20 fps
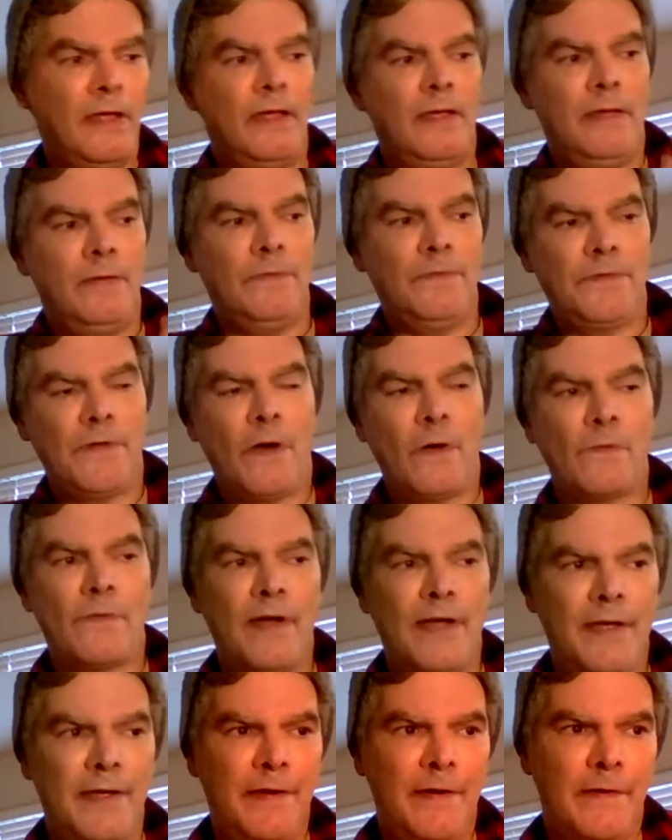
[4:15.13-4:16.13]
It was all
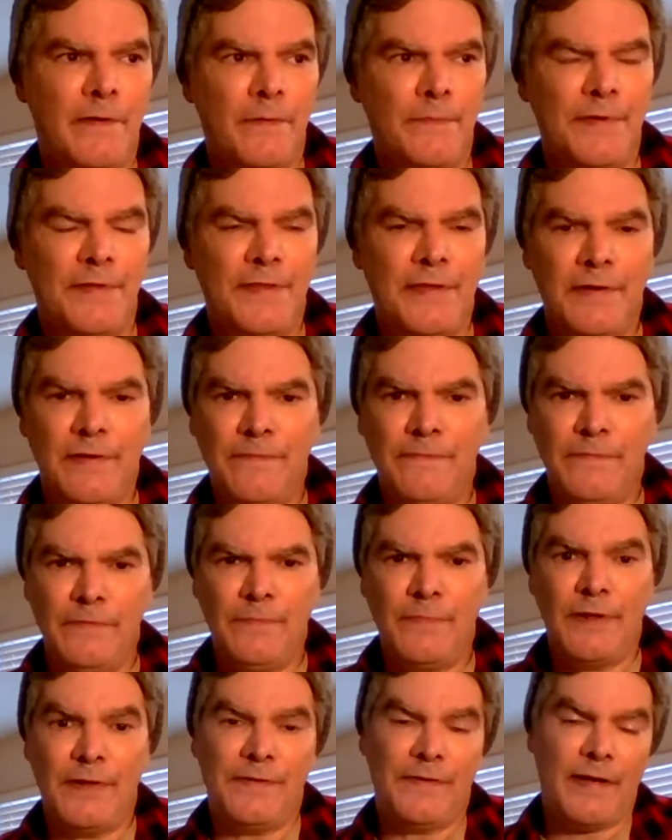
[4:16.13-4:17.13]
right here. But then a few
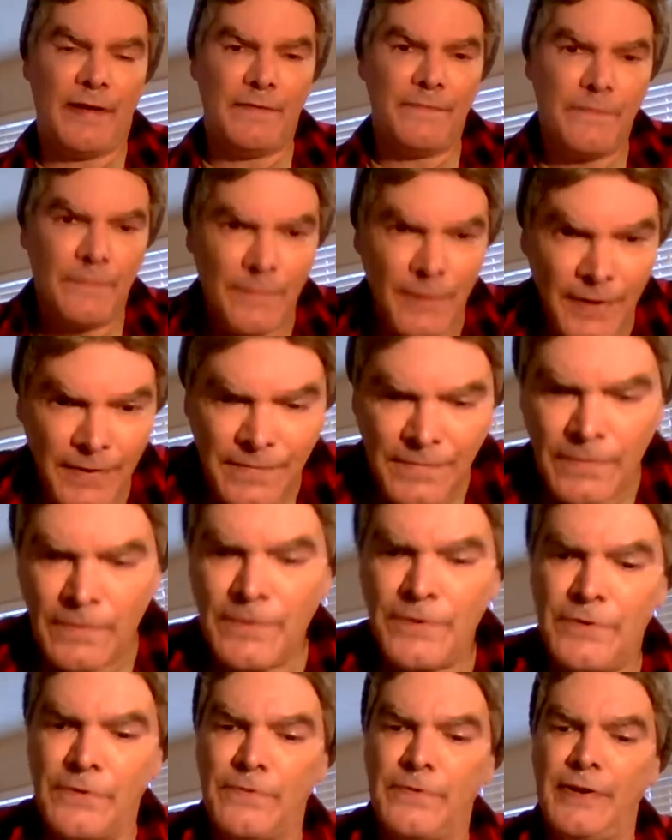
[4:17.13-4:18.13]
months after my
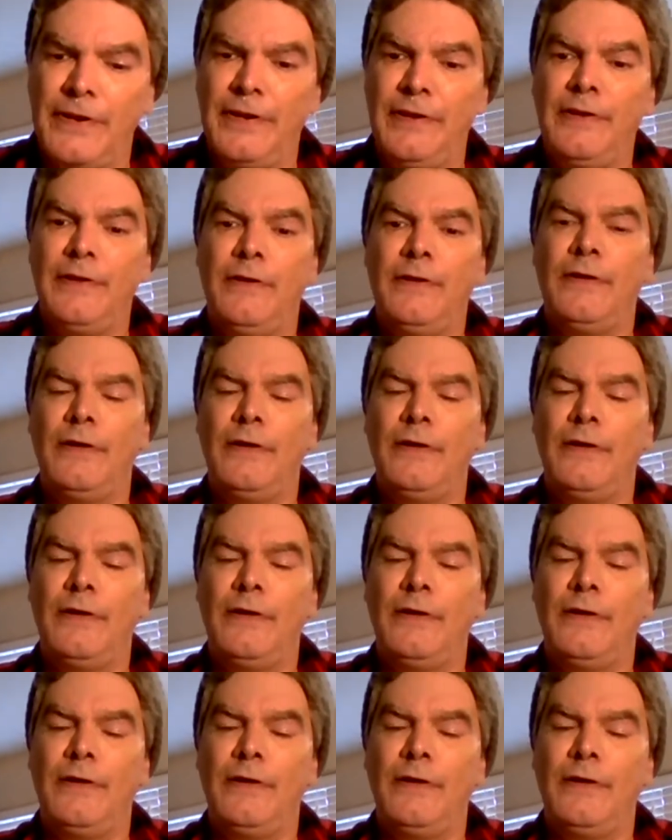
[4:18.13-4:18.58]
surgery,